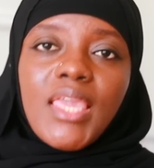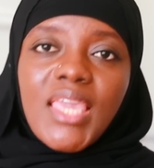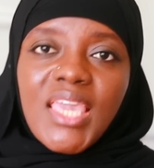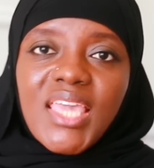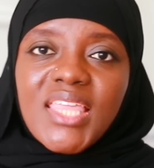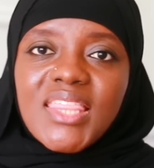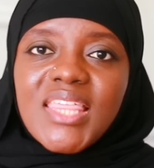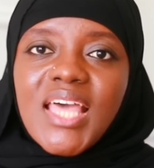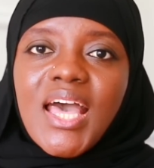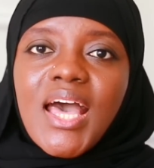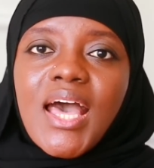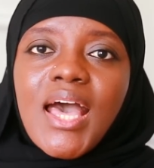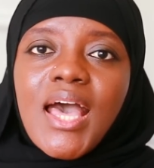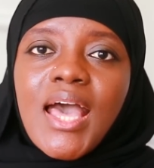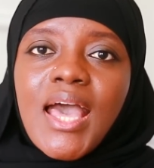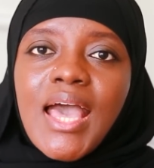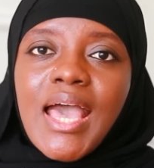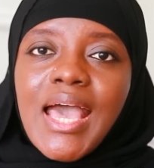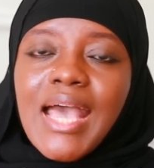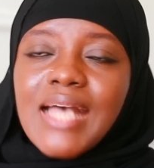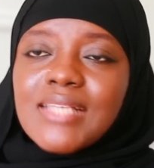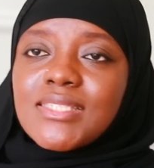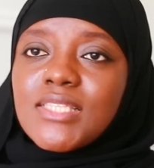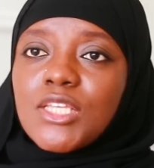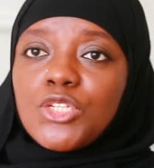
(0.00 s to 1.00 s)
either
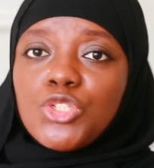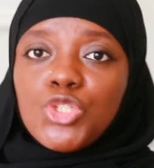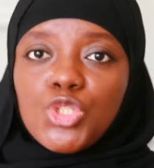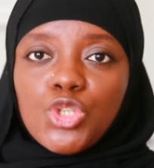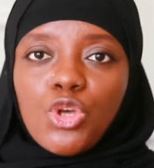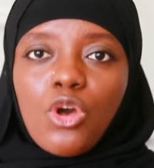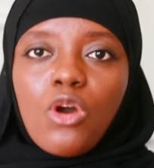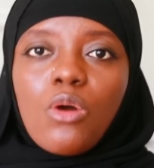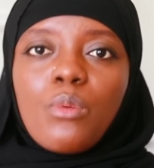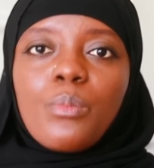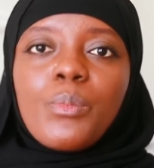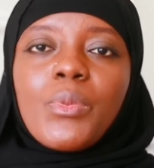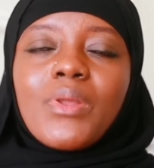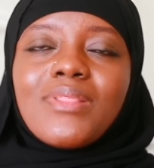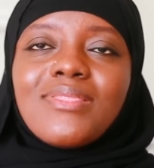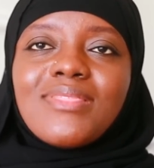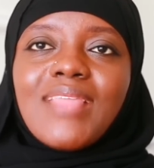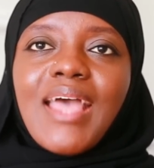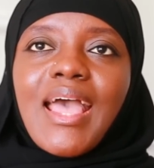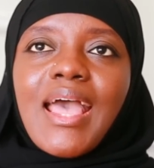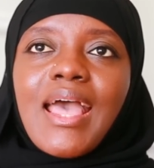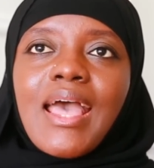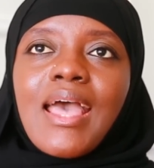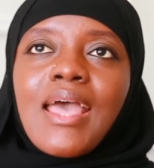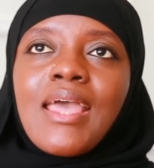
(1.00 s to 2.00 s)
has a job
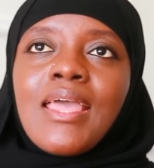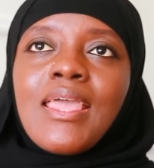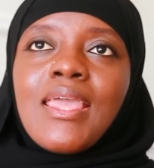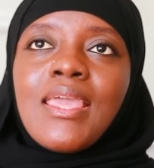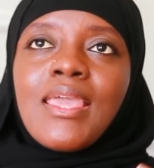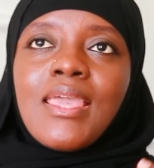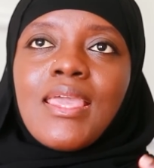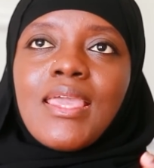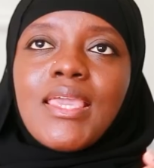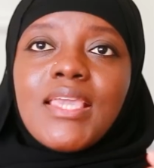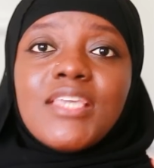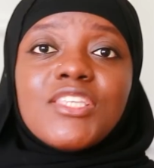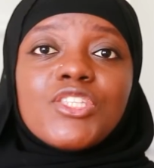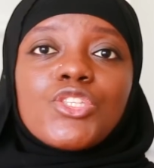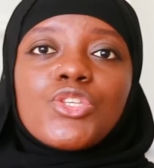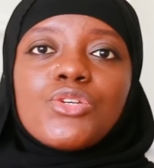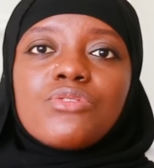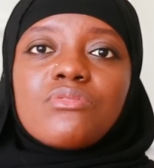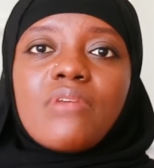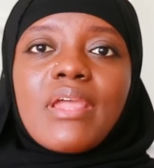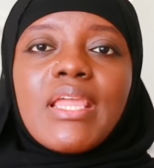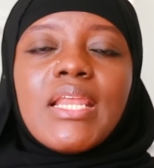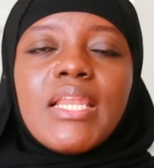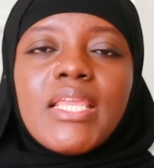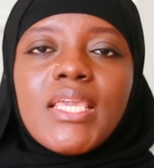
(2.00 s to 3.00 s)
that he's
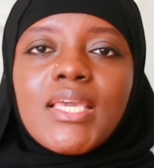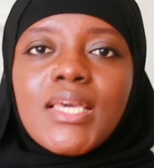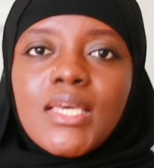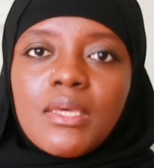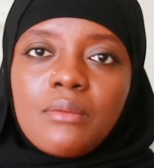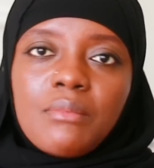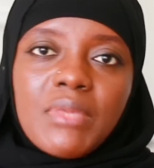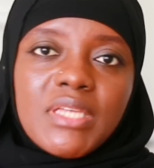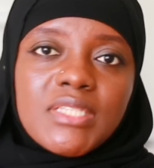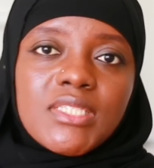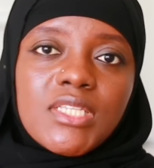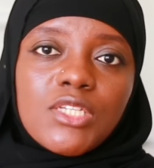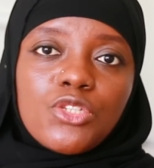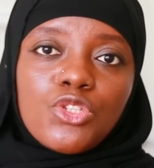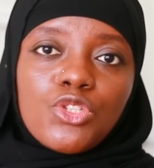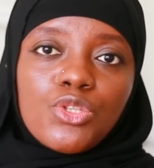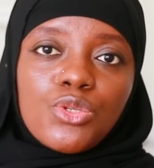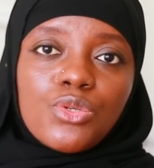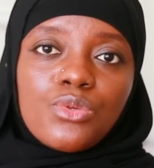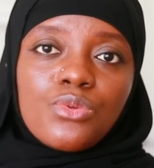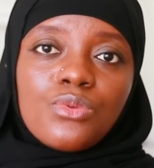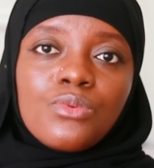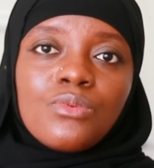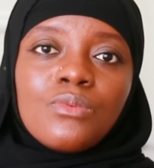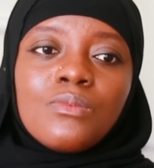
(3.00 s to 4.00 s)
greatly committed
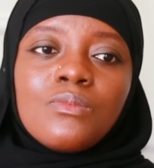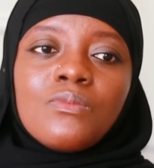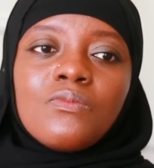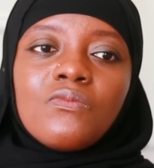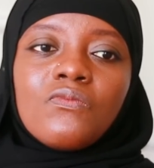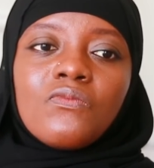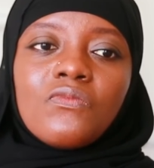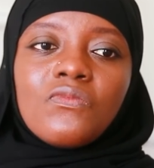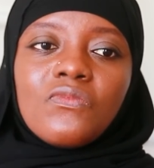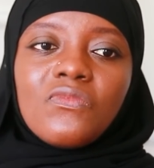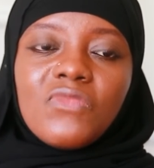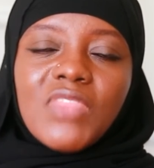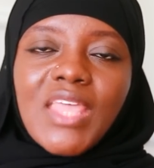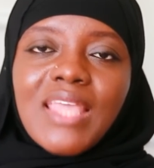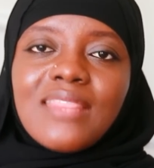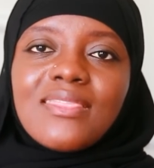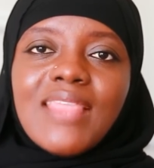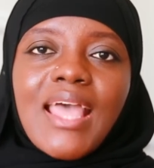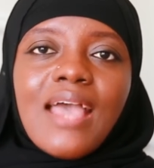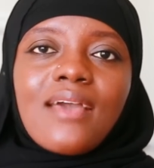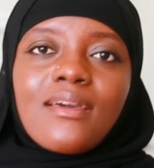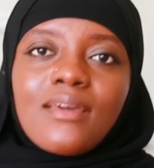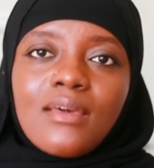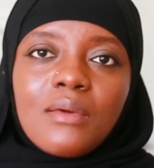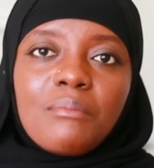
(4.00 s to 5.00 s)
to,
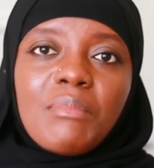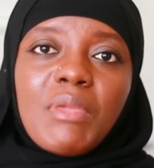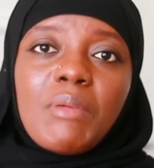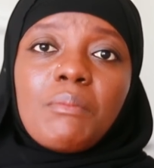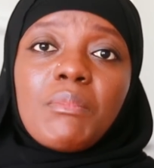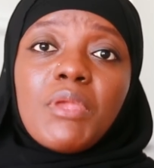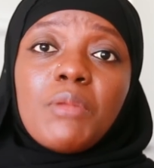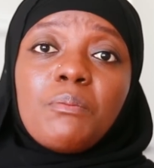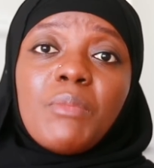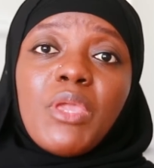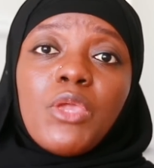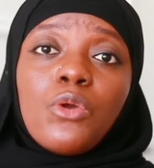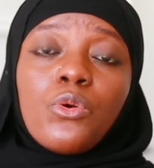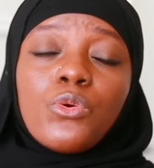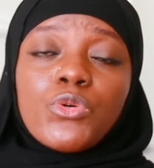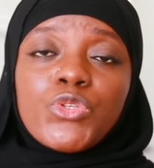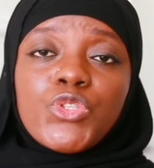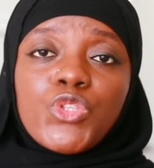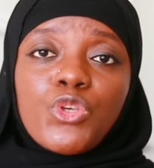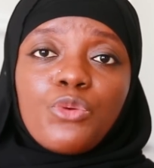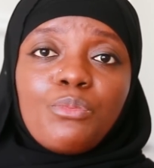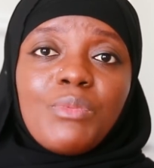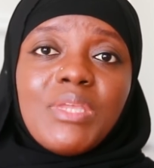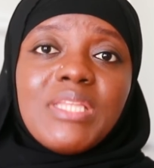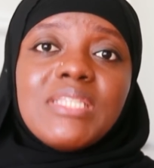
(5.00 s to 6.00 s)
then that commitment may
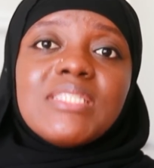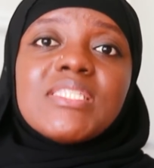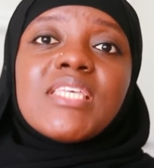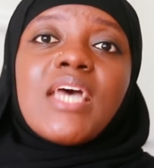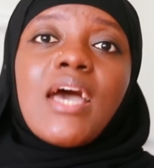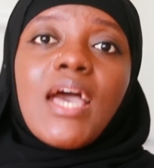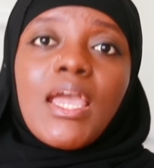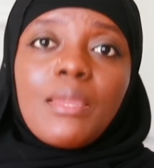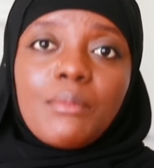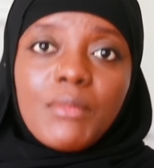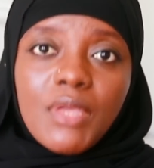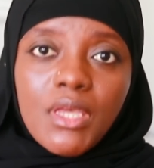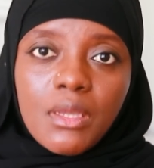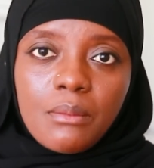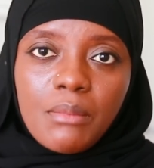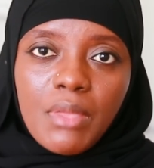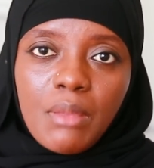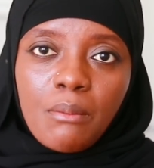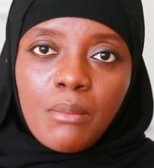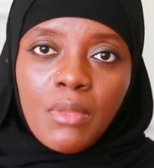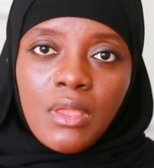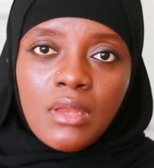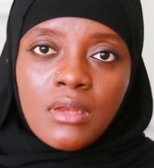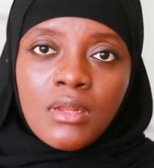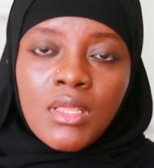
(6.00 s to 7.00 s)
also mean time
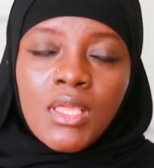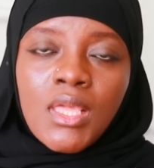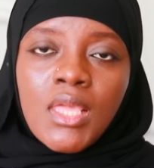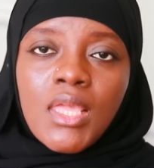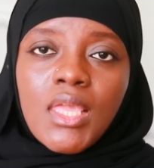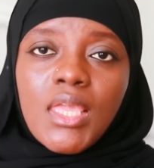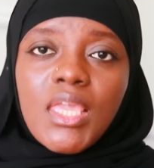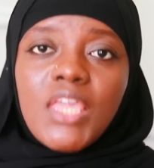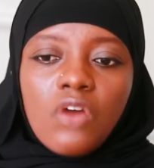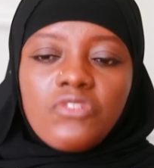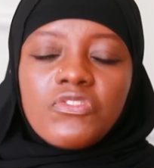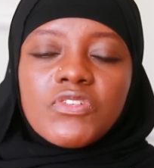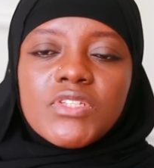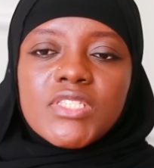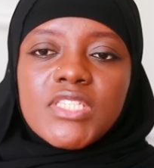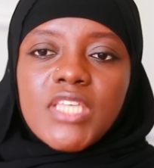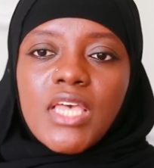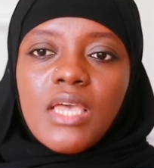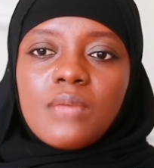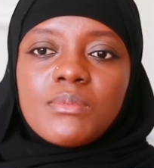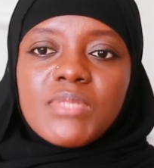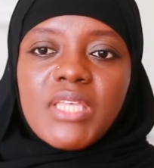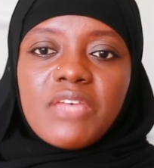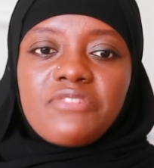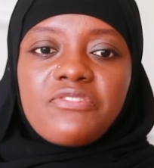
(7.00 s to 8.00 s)
commitment.
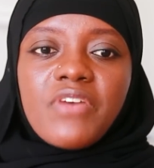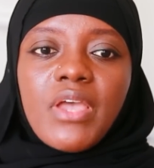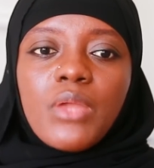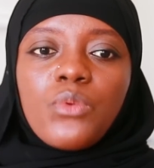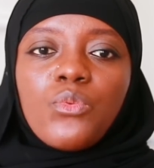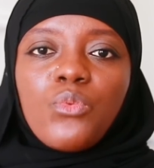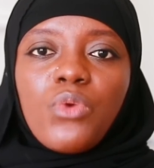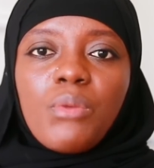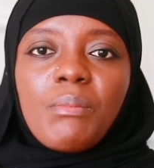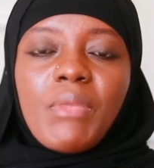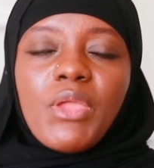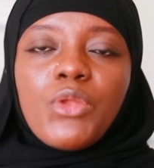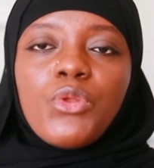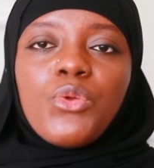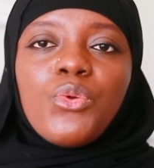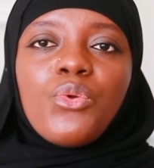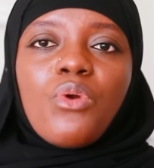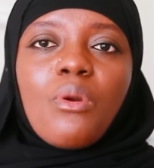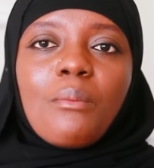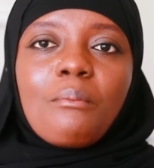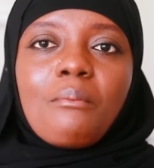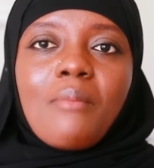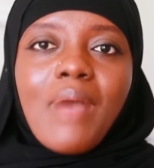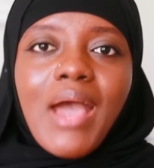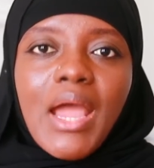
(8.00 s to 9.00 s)
Oftentimes I find women
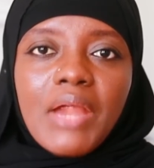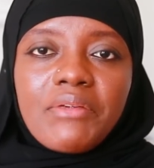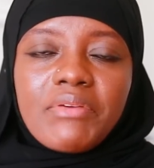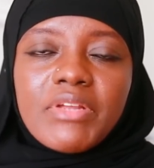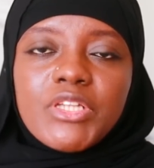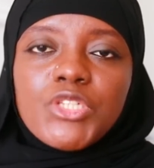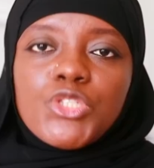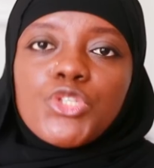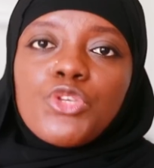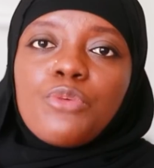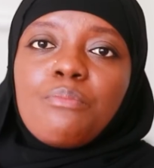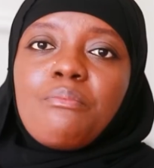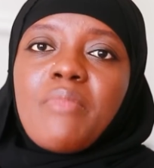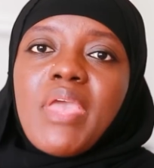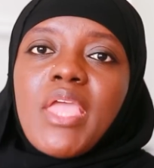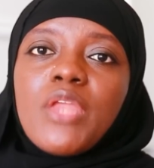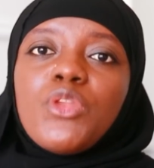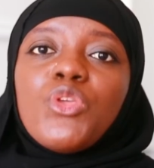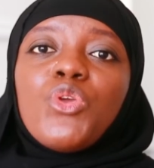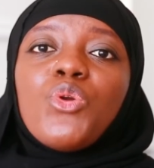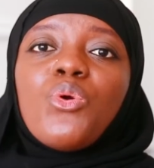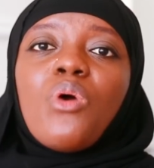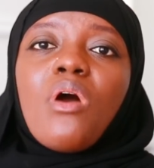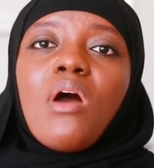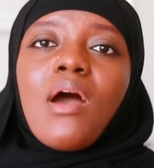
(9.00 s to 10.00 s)
who are married to
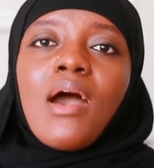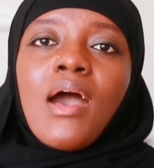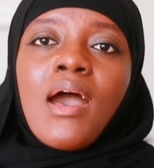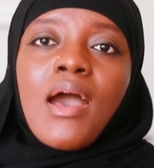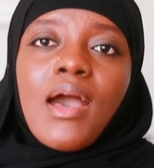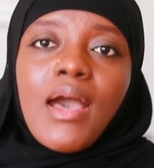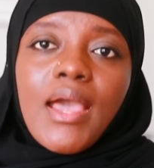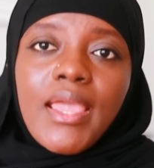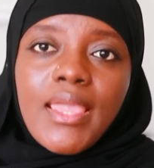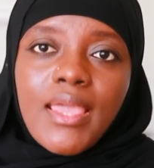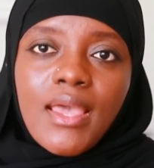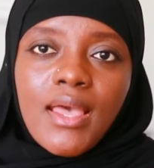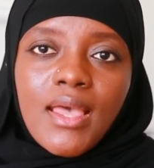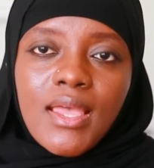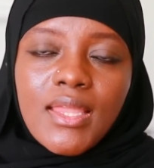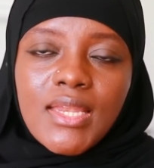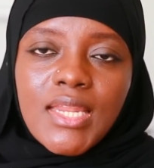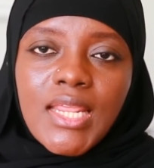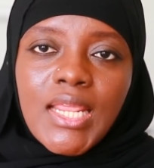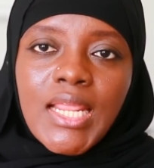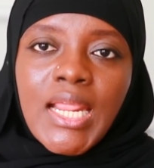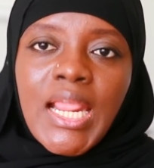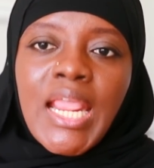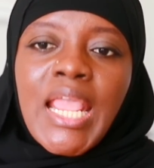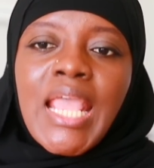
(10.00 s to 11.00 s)
men who are high
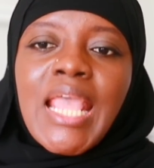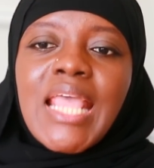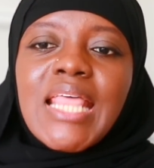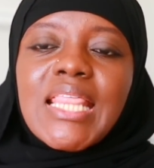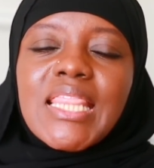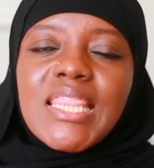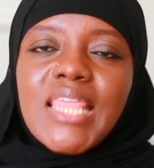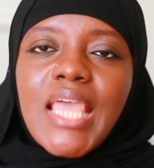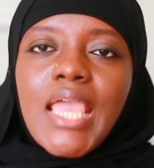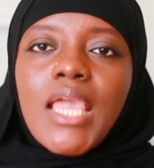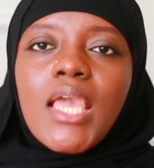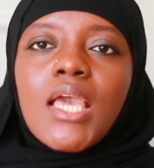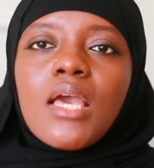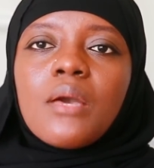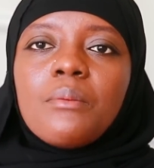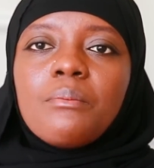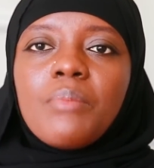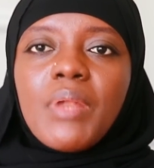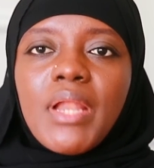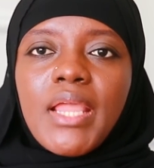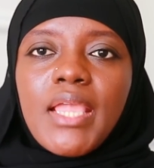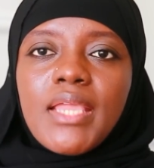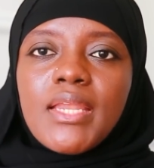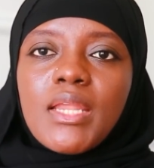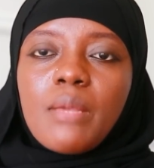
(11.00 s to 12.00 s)
earning then
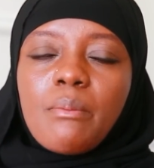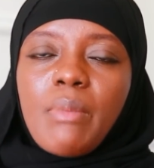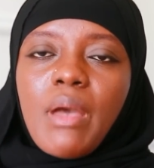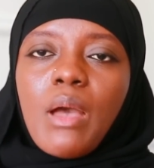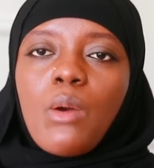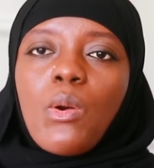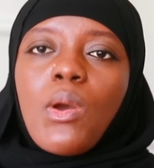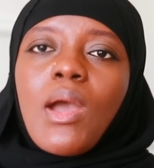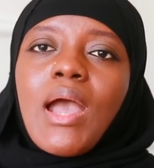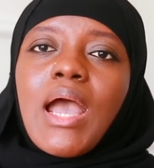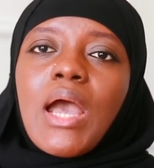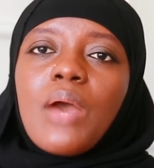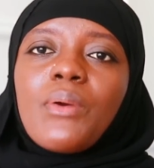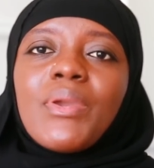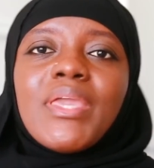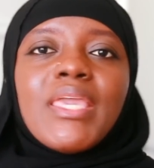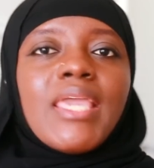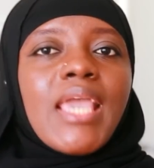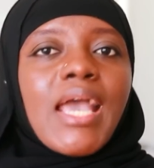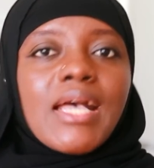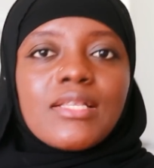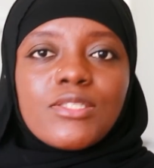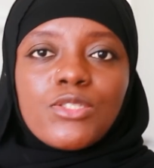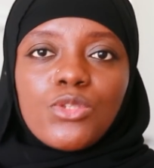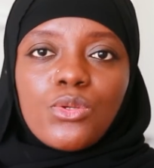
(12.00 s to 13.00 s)
complain about how
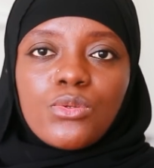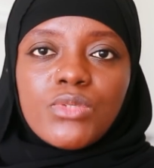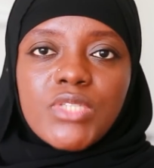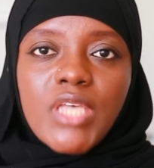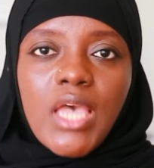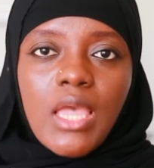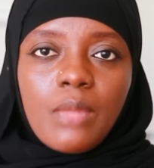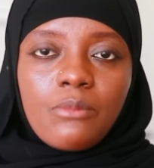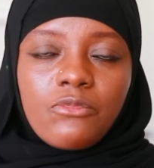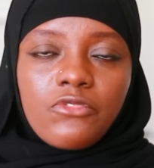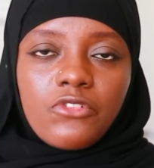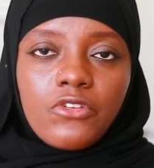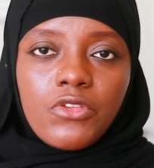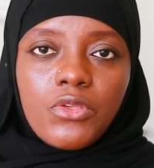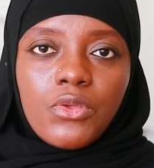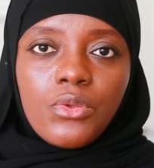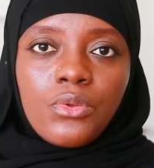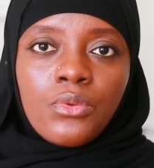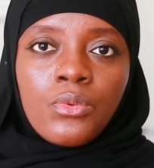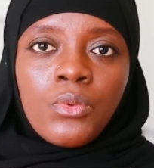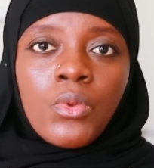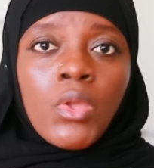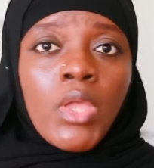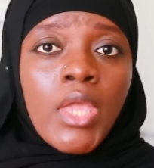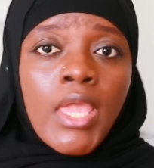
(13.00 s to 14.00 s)
he has no time for
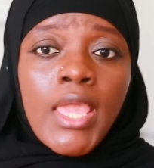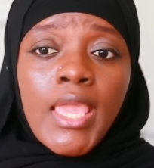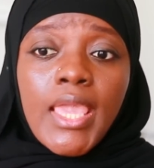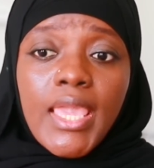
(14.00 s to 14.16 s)
you.